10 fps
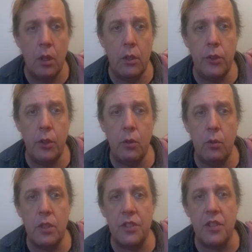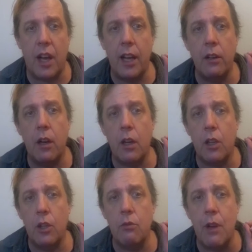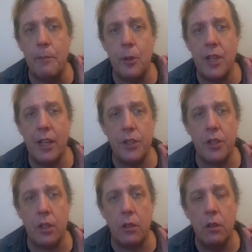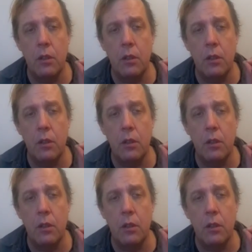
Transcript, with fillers: you desire a good reputation.